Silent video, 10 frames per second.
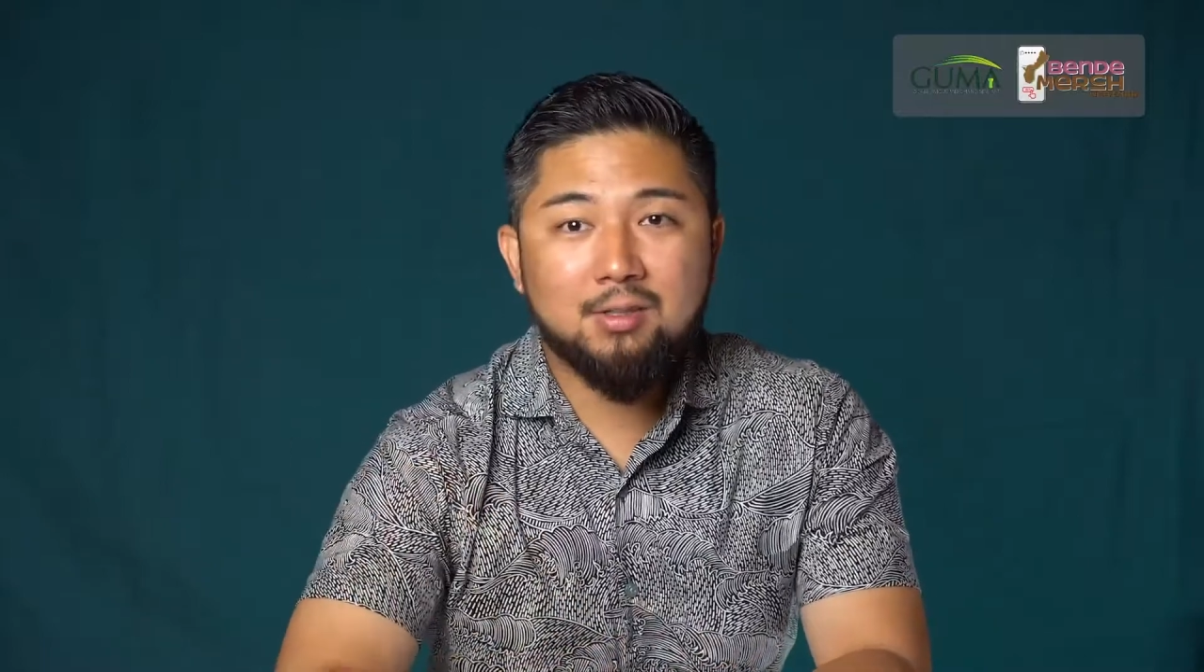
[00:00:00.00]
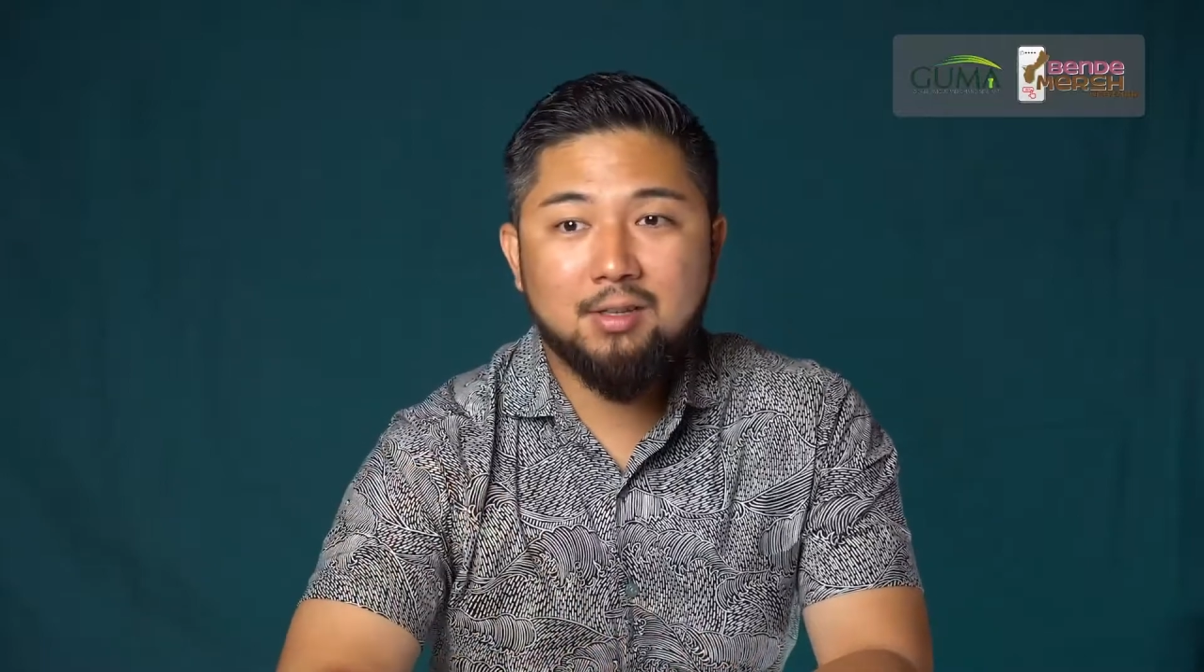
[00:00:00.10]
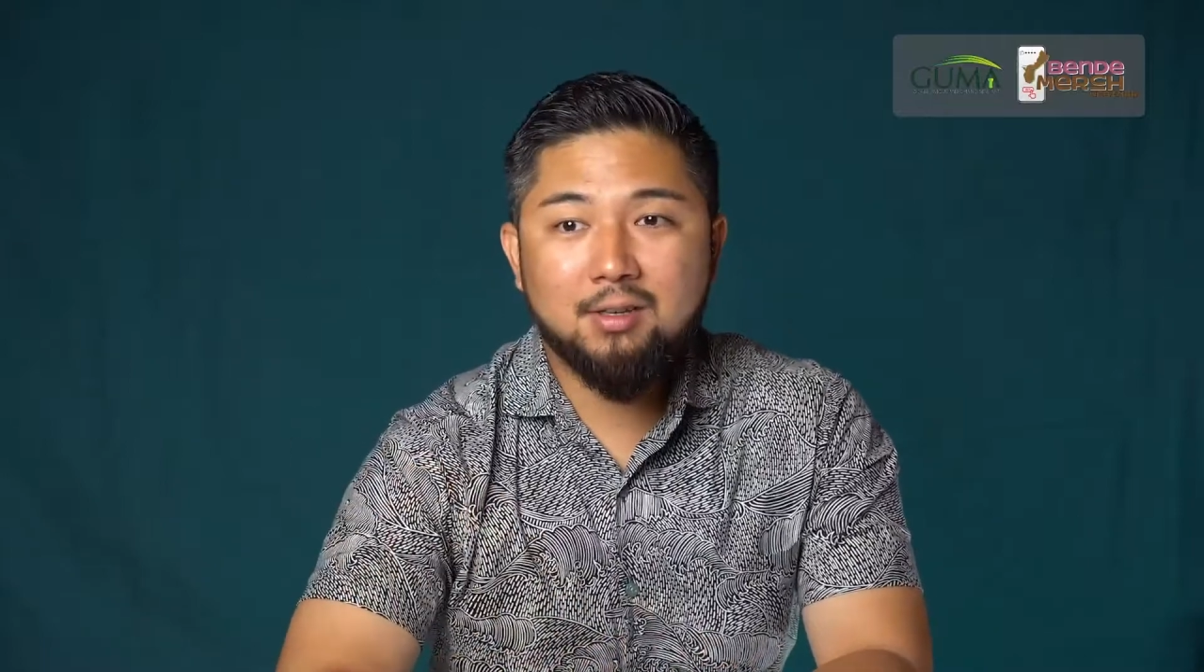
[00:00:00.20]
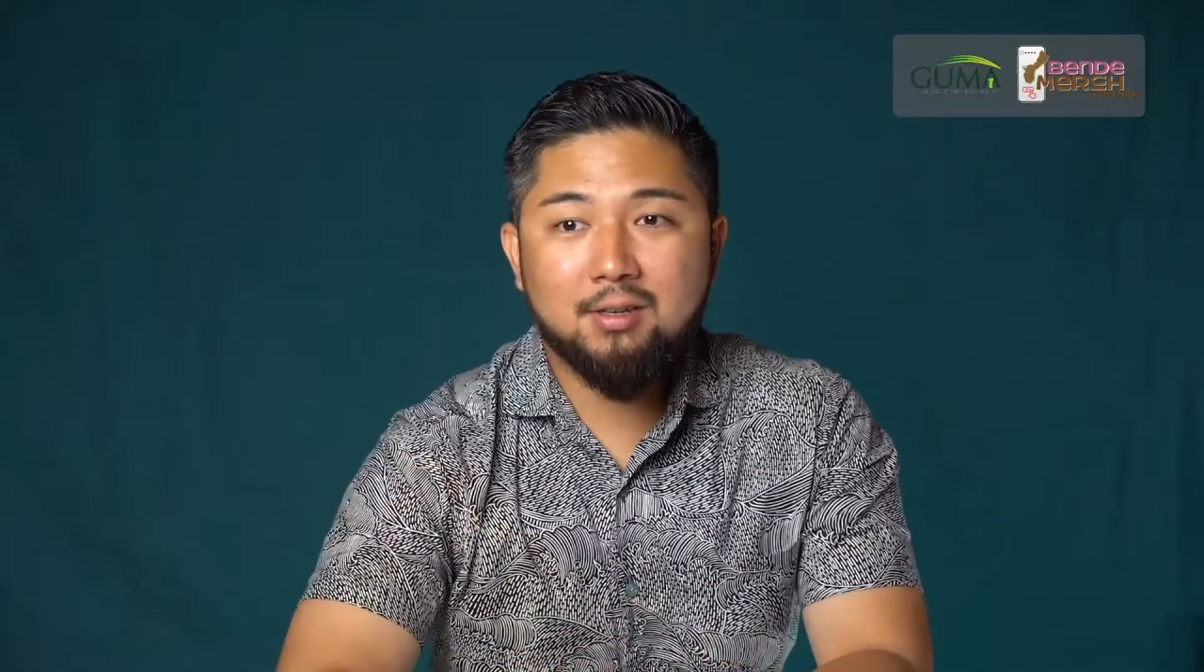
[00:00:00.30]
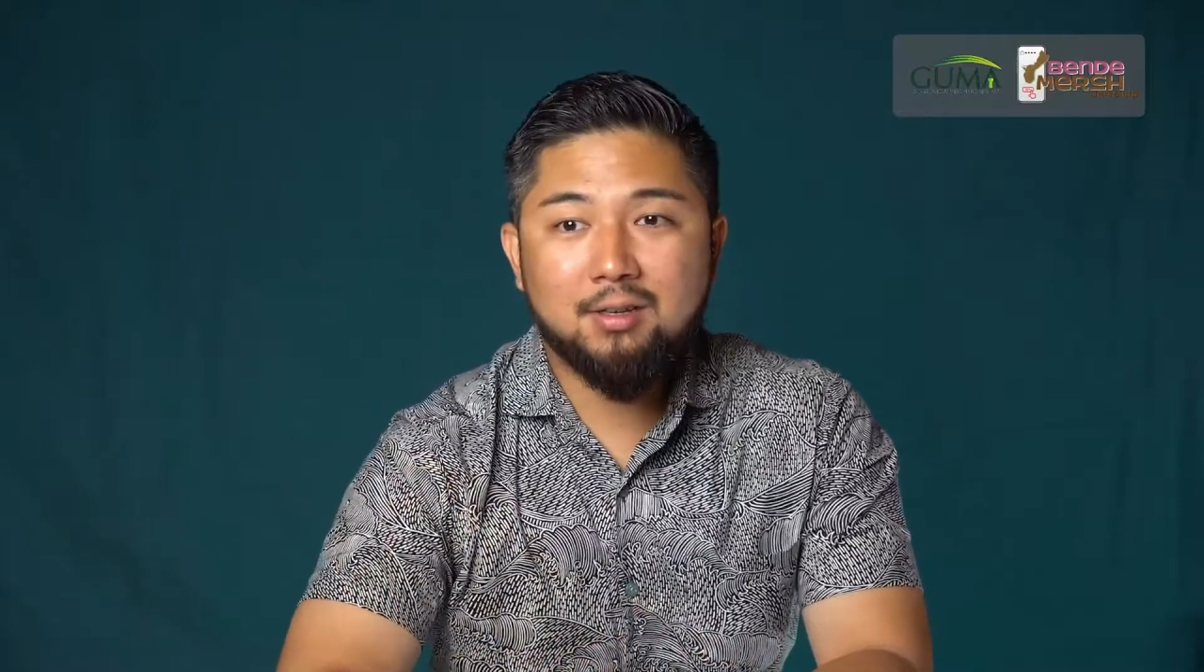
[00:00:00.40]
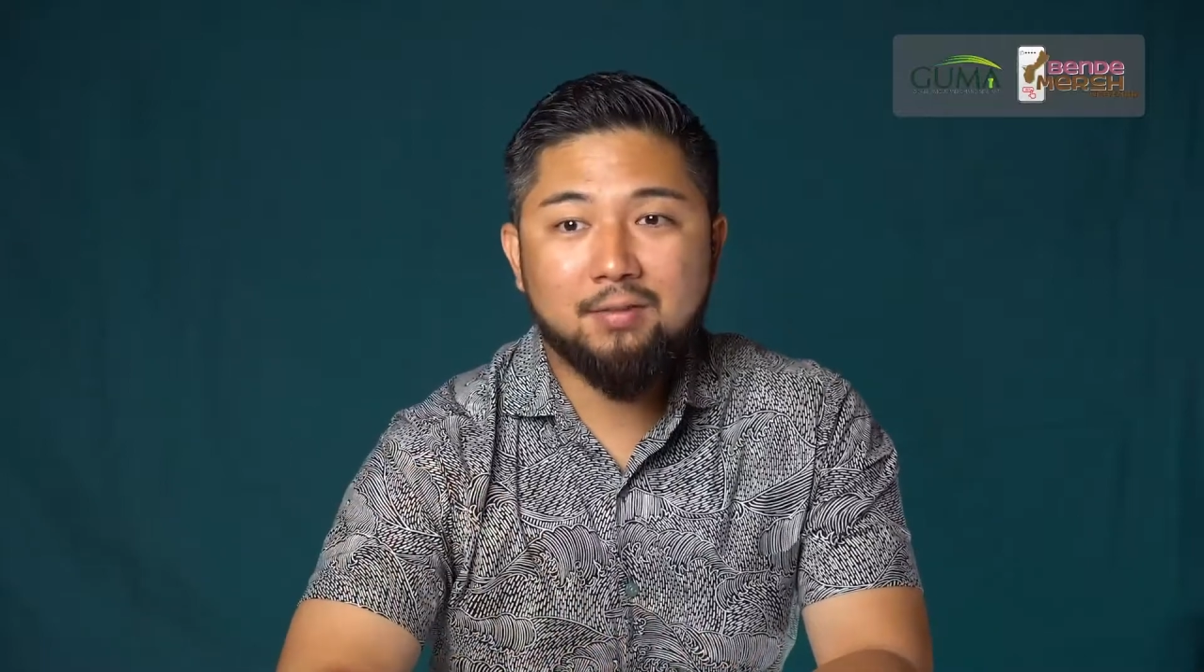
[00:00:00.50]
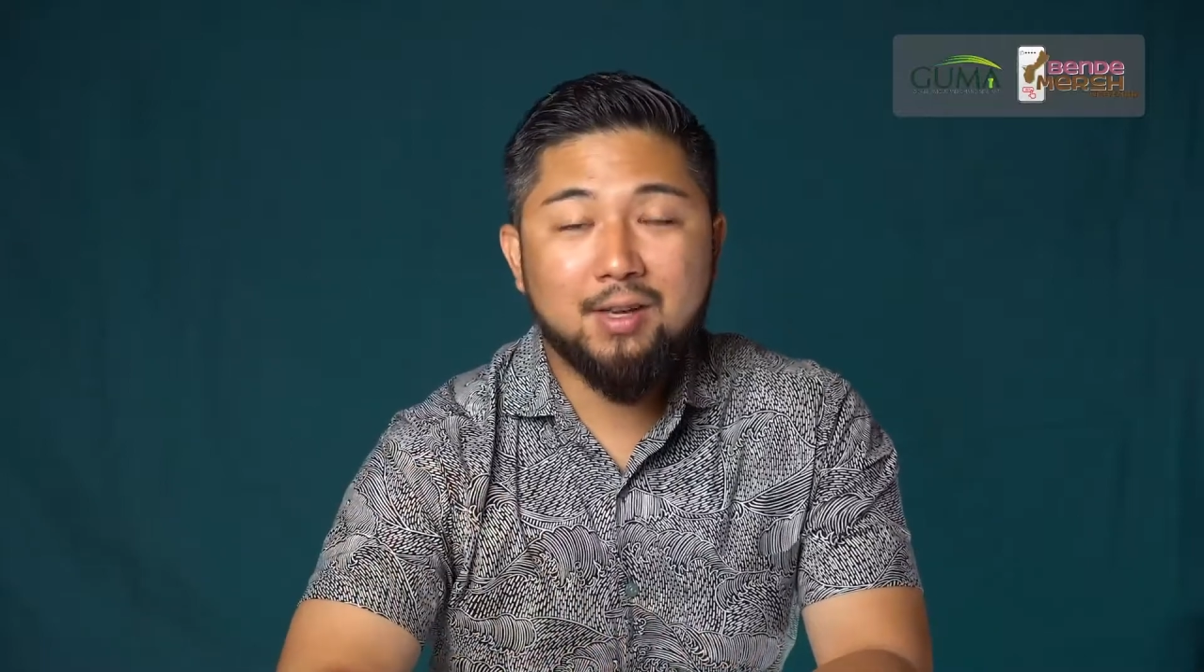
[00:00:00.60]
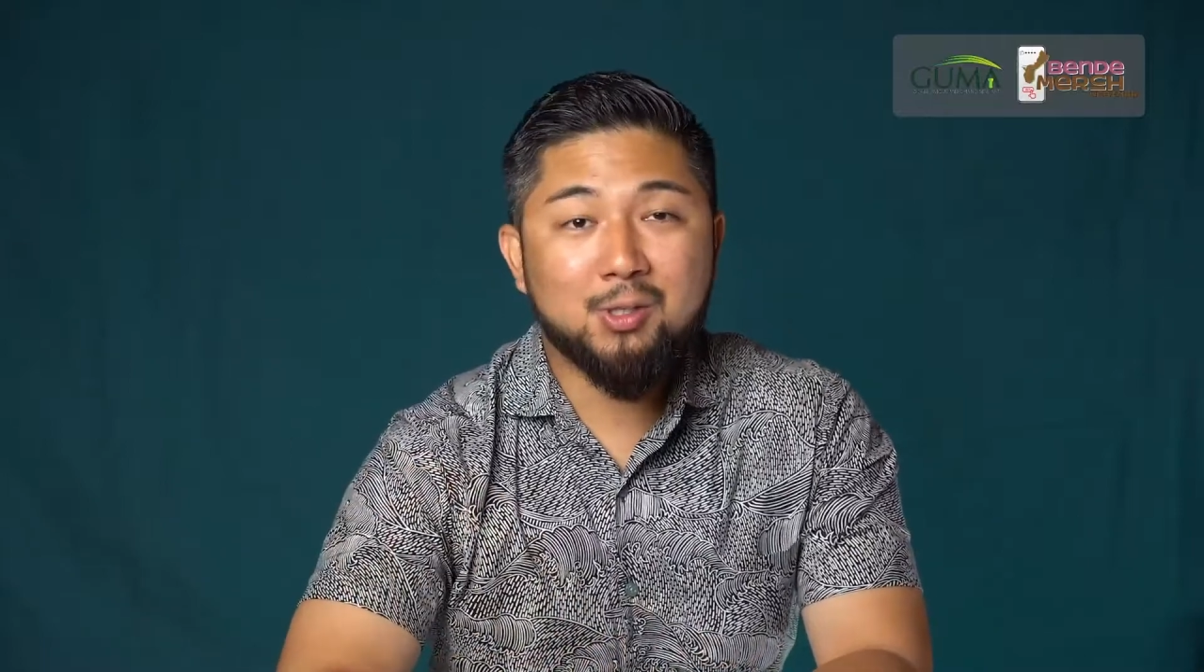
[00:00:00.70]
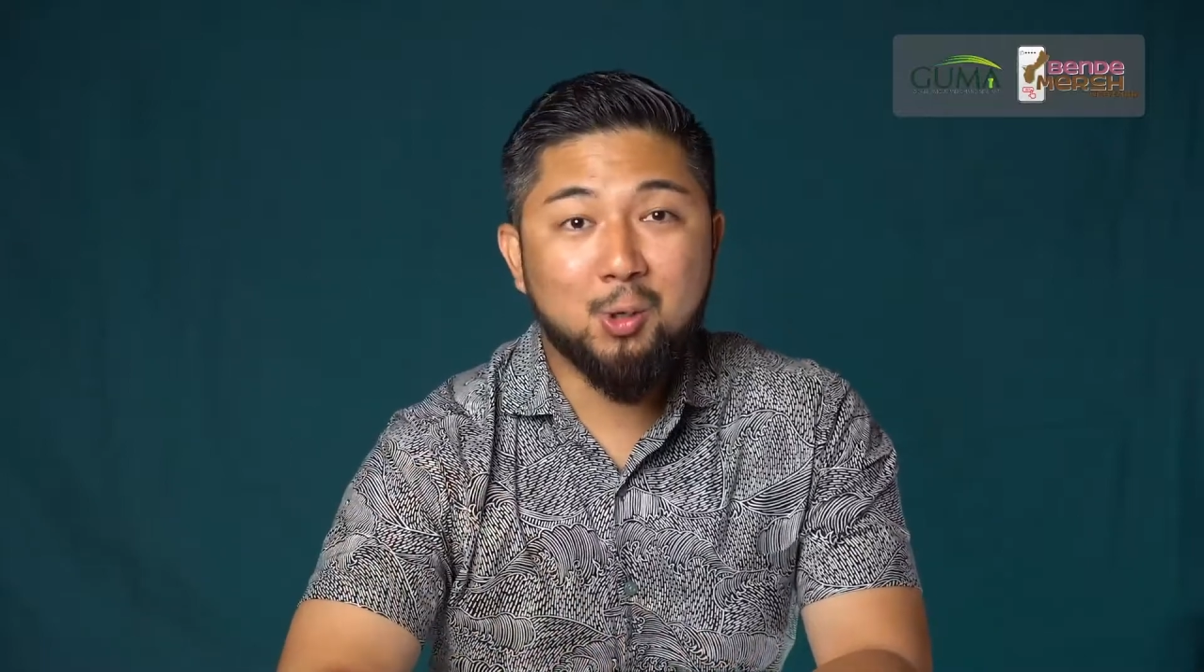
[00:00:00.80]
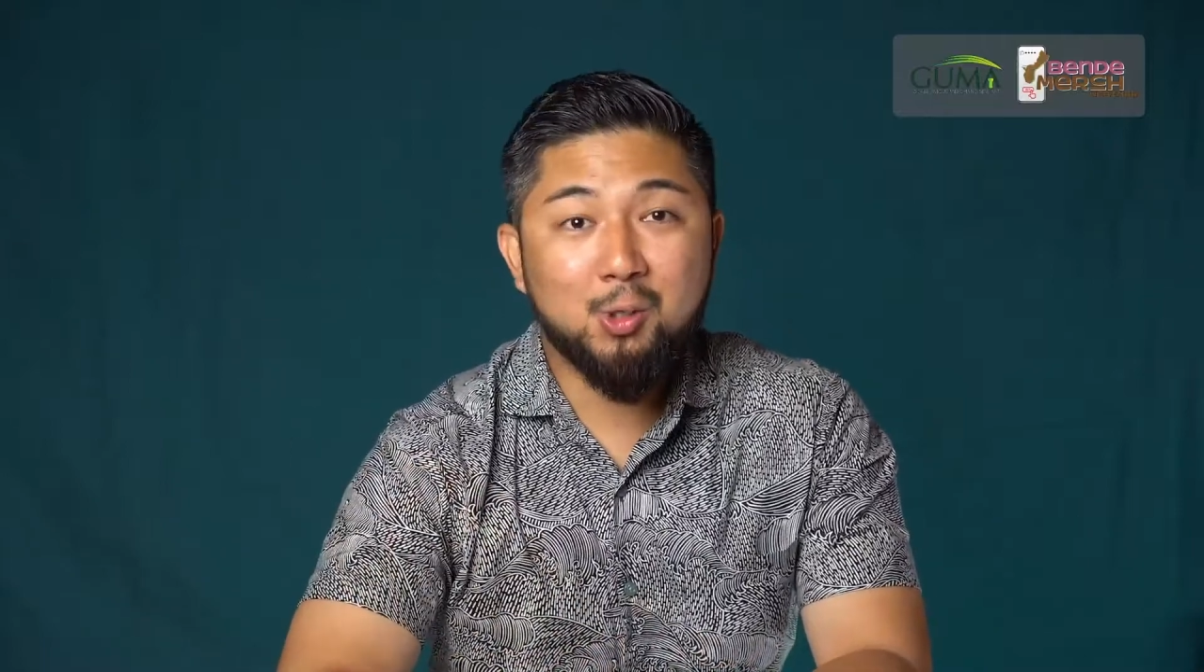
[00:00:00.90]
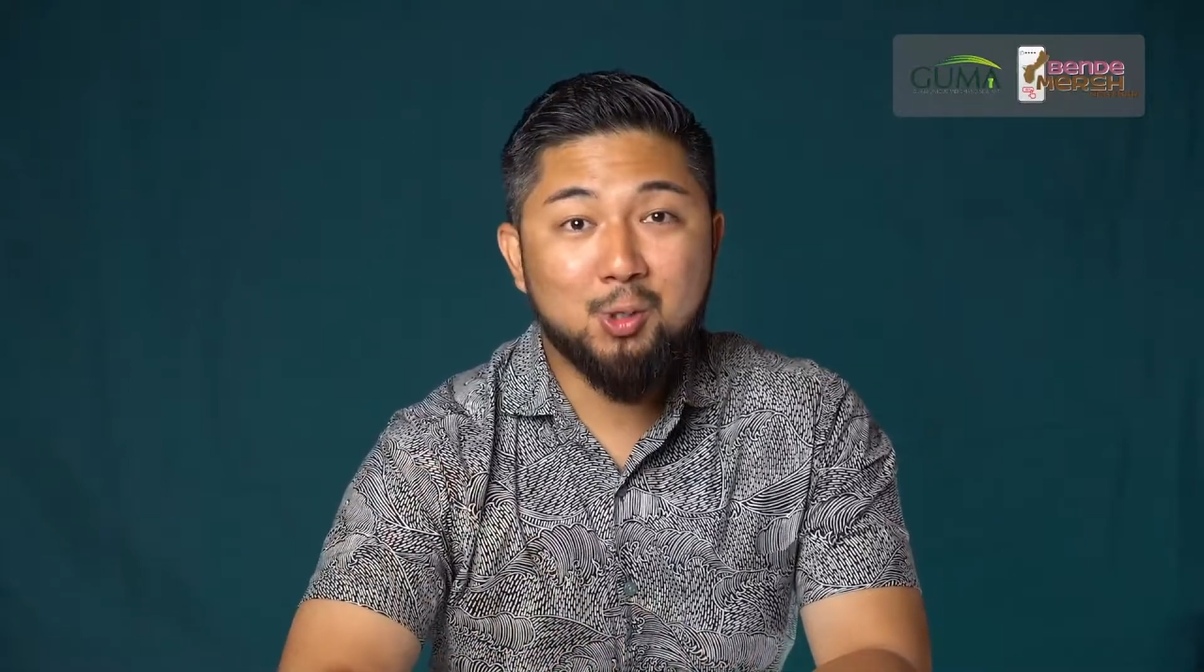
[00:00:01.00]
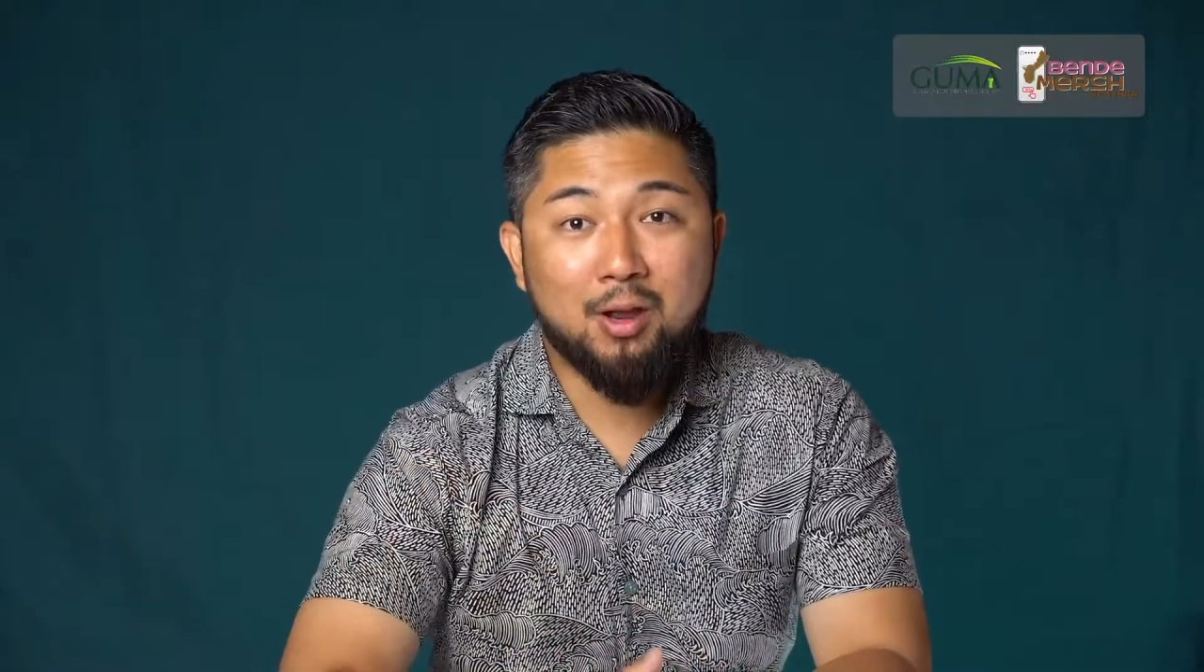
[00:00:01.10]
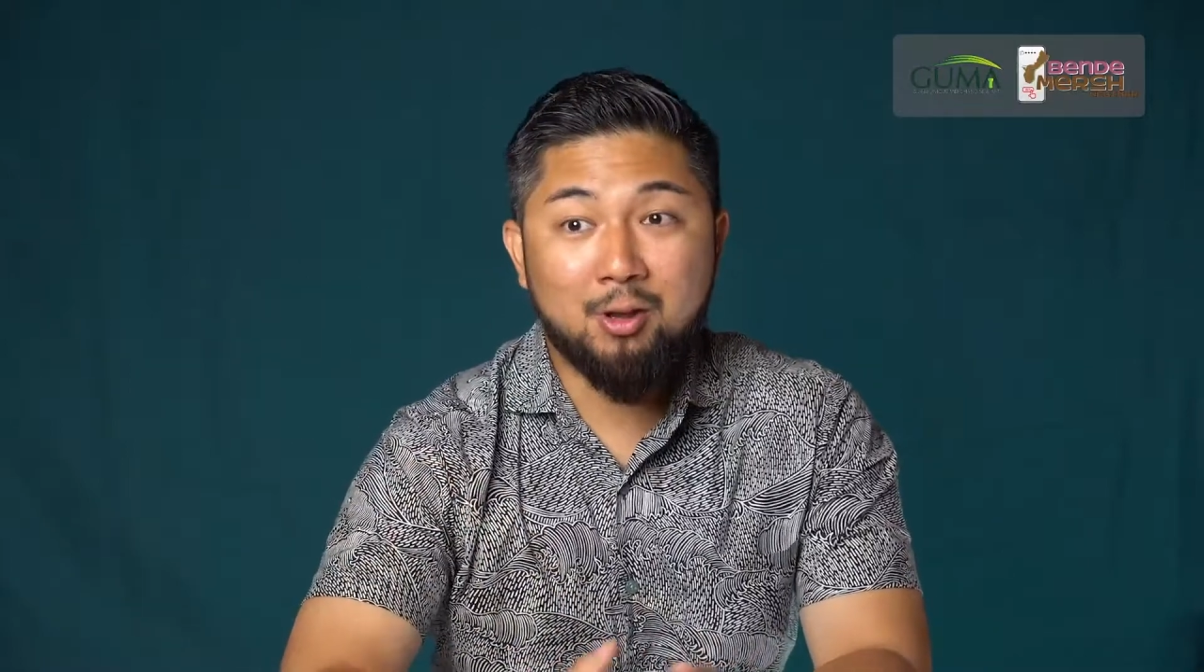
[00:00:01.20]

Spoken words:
if I told you I